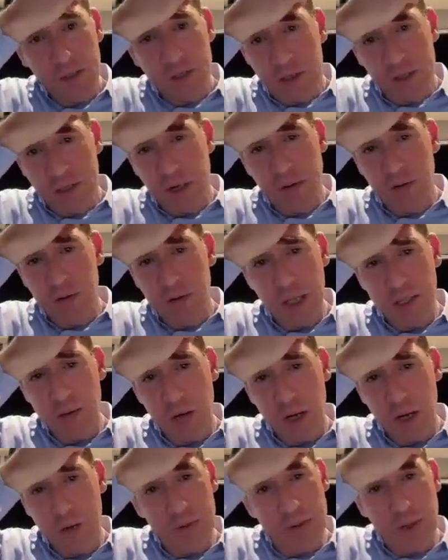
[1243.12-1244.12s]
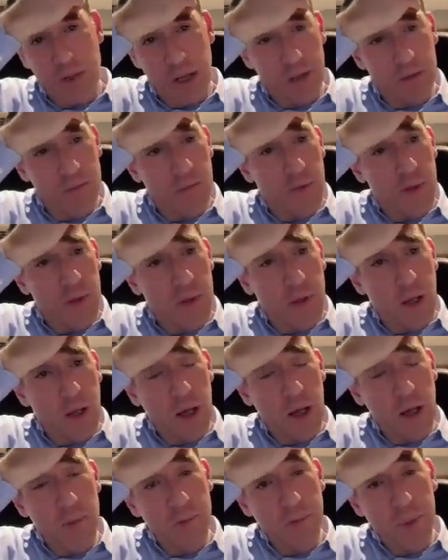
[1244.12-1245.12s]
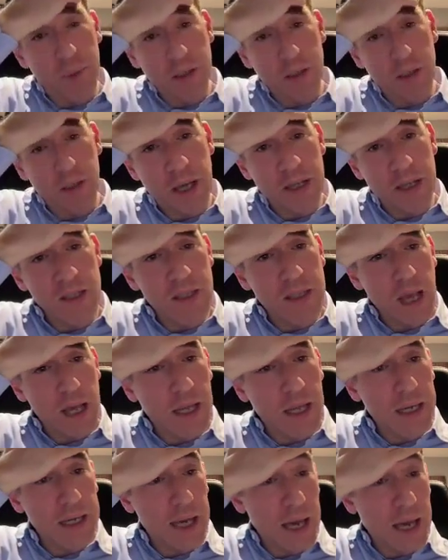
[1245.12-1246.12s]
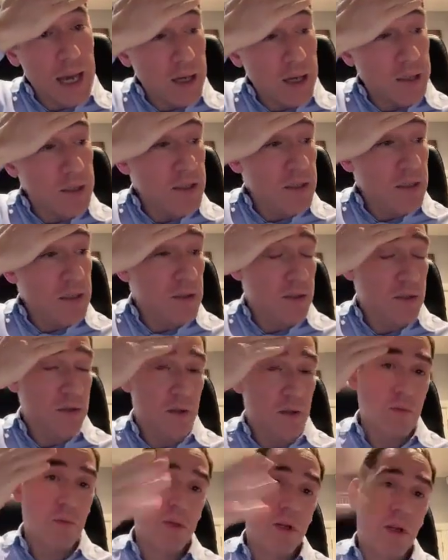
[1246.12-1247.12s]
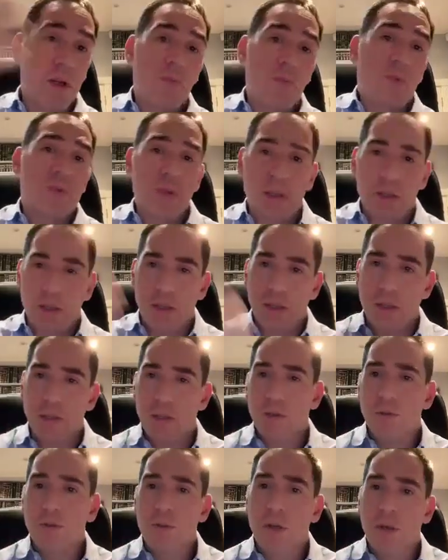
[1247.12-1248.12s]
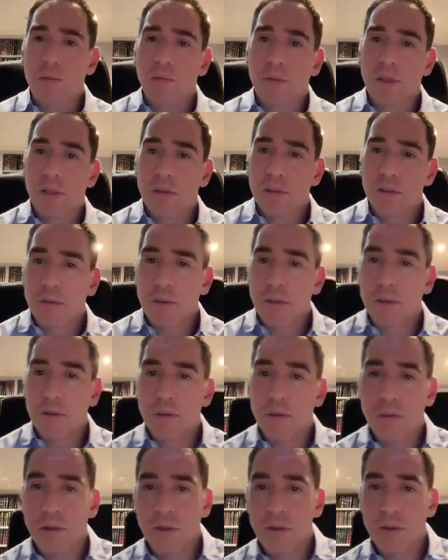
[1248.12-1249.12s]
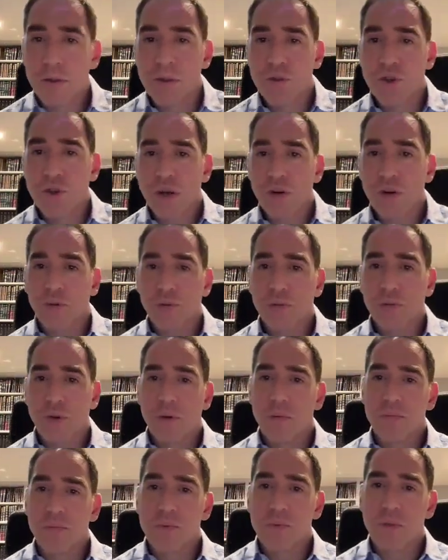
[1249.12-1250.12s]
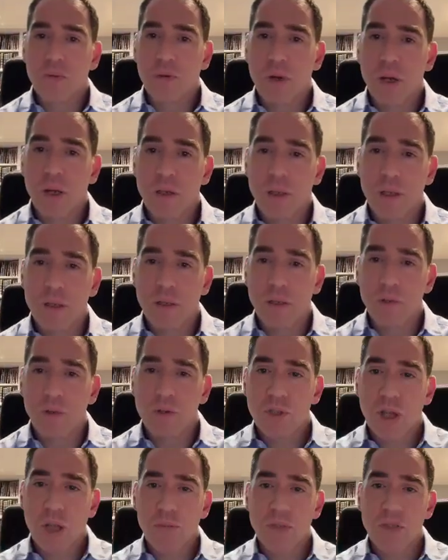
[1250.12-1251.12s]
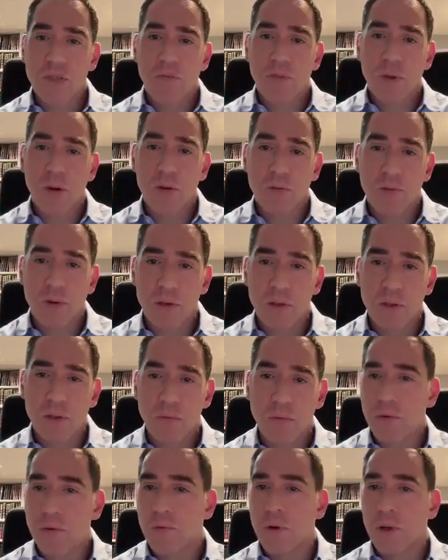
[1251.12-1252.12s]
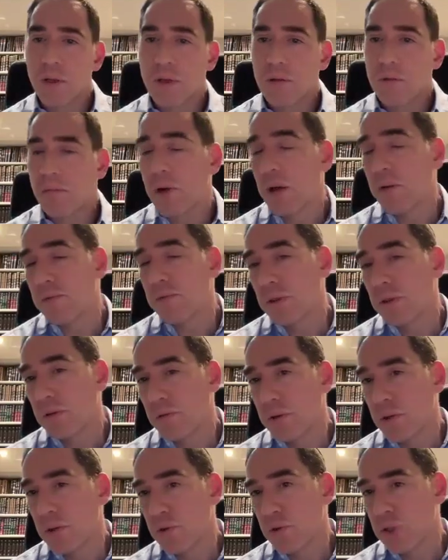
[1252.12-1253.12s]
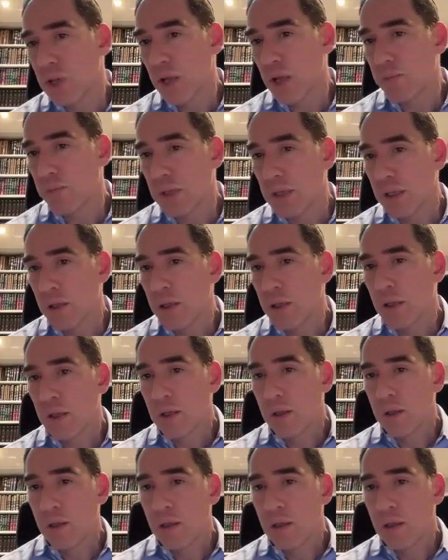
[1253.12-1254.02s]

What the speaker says: So in general, that's what I would say. But as halacha is concerned, we're not posek like the Yerushalmi in general terms, right? And the Yerushalmi is a very, very different work than Bavli. The Yerushalmi